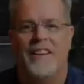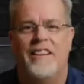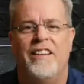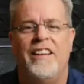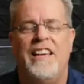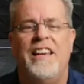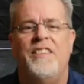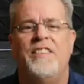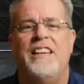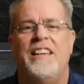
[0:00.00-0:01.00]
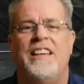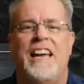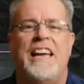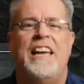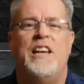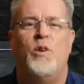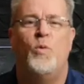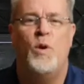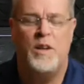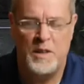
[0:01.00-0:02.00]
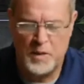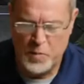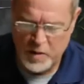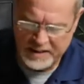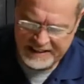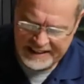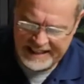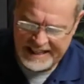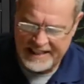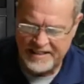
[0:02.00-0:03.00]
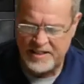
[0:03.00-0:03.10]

Good evening, and welcome once again